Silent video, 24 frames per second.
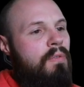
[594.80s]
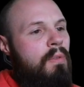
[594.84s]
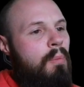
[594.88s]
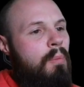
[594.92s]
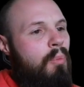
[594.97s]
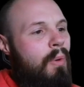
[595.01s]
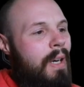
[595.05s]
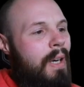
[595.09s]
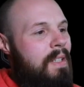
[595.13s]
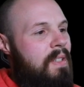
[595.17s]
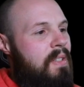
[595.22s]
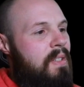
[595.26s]
from
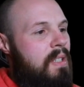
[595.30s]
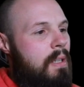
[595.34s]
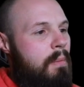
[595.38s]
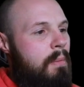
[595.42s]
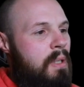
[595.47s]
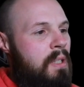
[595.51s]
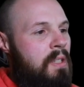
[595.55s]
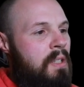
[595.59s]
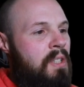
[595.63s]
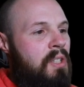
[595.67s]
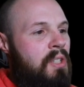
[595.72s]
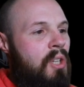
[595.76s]
Brent
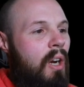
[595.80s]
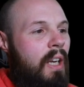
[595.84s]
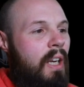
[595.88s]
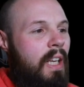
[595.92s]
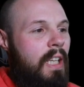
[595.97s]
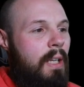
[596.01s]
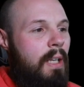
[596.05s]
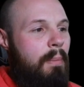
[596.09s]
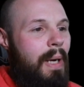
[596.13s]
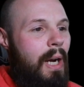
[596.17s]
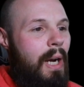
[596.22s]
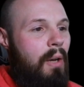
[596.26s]
Simmons
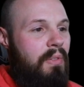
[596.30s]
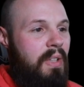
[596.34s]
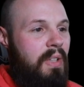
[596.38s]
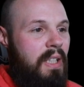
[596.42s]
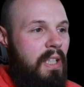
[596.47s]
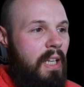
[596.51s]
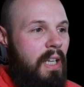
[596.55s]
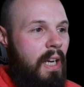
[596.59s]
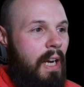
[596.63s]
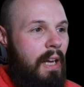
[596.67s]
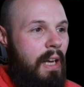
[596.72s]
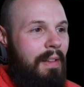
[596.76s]
talking about
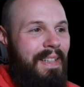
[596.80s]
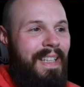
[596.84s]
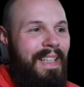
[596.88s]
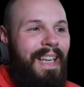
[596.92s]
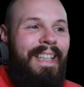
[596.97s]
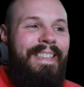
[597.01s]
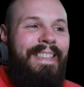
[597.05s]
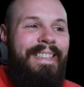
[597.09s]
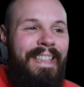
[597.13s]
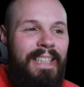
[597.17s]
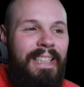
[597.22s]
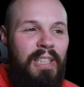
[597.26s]
the
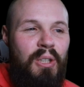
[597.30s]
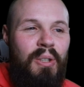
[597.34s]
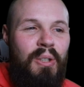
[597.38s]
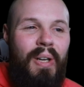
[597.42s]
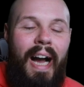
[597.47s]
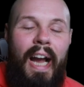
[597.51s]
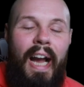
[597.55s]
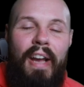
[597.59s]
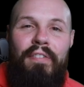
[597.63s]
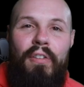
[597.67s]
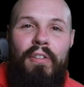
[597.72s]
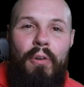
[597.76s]
ideal
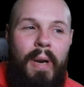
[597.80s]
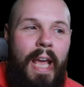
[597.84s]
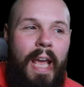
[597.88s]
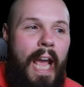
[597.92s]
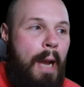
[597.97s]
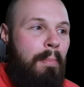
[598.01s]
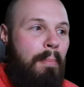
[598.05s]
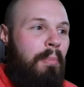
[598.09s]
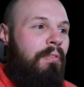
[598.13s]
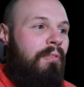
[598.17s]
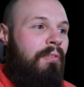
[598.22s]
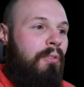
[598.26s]
iPhone
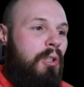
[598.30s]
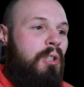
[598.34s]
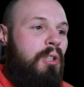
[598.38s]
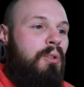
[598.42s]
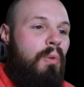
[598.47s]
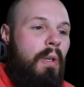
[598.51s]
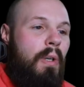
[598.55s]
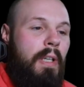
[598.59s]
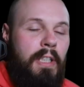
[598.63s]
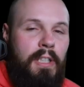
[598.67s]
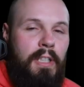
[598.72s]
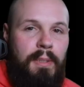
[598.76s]
app first
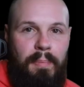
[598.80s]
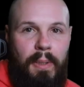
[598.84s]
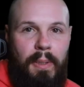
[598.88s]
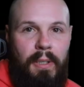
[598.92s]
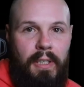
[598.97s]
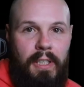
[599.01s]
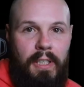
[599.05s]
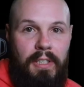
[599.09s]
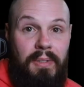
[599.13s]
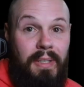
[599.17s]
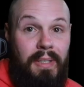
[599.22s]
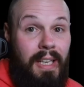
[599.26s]
run
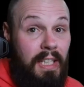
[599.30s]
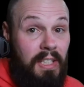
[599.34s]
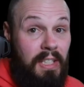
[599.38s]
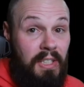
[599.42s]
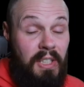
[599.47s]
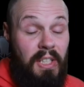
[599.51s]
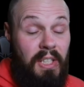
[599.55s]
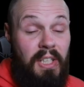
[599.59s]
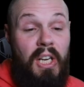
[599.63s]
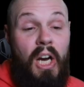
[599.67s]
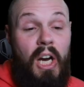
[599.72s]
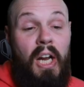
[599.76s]
experience is
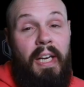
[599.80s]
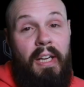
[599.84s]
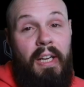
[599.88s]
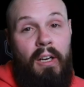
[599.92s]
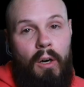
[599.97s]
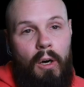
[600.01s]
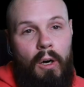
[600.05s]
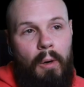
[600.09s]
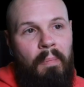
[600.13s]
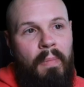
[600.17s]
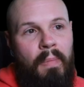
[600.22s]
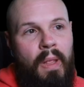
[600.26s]
none at
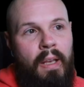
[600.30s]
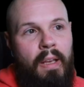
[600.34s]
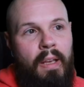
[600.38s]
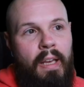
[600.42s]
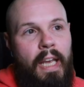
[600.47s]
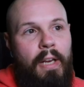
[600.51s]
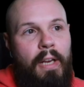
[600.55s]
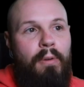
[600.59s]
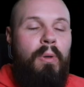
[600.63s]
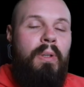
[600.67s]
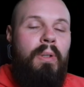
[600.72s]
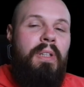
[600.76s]
all.
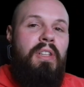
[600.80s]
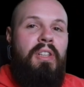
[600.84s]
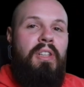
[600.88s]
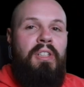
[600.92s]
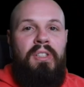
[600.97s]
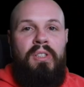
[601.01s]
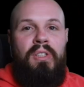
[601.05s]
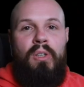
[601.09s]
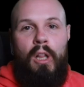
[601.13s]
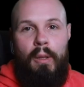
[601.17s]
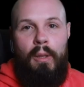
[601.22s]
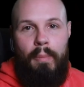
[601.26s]
And really, this
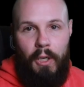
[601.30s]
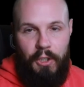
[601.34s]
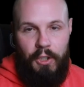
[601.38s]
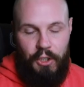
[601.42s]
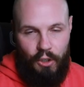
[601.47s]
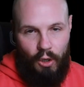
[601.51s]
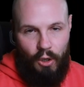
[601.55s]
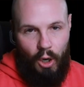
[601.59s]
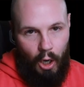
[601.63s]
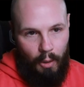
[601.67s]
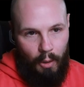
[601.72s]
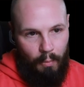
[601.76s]
is all about
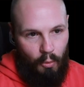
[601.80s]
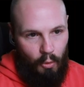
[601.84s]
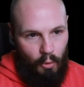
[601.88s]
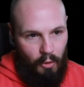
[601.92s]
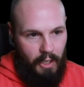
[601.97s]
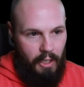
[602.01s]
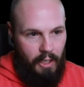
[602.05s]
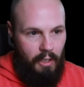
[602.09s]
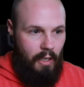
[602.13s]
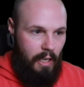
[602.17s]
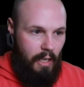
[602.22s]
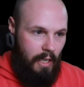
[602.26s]
your
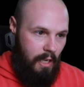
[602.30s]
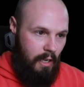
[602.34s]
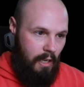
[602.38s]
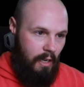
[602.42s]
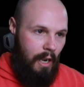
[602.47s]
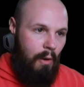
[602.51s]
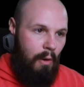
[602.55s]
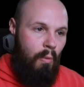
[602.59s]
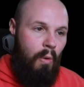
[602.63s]
onboarding. And I